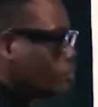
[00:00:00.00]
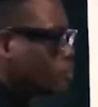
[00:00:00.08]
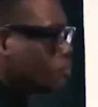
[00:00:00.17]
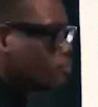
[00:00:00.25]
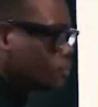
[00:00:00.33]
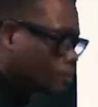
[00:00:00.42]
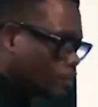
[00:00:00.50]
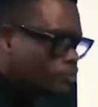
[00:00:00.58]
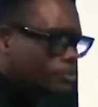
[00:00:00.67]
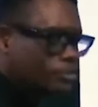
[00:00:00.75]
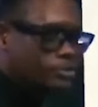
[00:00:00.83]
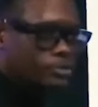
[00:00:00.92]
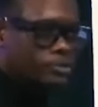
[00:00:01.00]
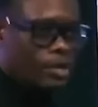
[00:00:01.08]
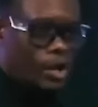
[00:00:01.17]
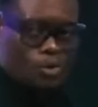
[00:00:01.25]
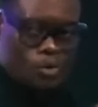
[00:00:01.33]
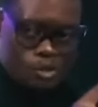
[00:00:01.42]
Preparing for it. I
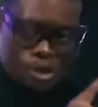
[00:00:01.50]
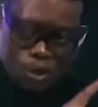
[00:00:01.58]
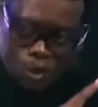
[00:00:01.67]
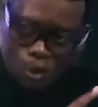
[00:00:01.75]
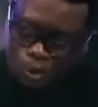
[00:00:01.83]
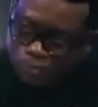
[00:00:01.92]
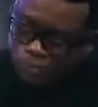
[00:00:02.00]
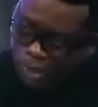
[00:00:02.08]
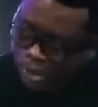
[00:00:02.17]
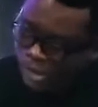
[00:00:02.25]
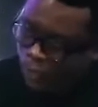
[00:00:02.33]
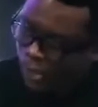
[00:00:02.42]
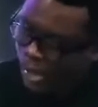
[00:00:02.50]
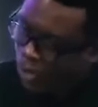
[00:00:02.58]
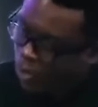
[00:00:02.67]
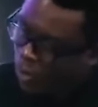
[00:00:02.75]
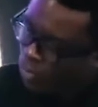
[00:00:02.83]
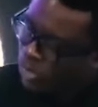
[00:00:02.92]
will go on a long fast, and when I
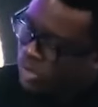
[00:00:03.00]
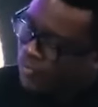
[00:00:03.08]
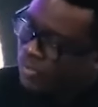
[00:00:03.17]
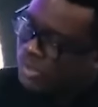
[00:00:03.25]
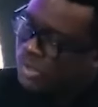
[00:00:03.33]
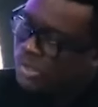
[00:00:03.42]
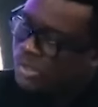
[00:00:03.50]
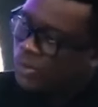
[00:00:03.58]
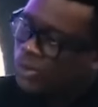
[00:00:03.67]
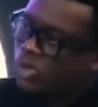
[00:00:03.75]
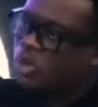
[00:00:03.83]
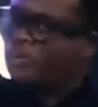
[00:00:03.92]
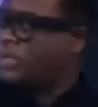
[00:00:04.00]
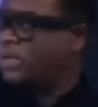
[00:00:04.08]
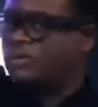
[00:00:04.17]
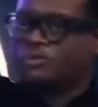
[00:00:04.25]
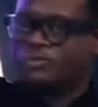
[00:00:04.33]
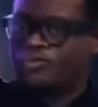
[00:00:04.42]
go for 70 days, I will not stop again
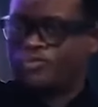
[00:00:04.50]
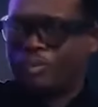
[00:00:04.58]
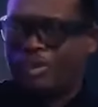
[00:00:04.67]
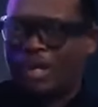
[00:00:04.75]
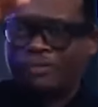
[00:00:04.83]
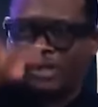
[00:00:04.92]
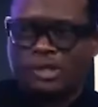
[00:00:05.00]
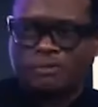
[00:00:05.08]
for my lifetime.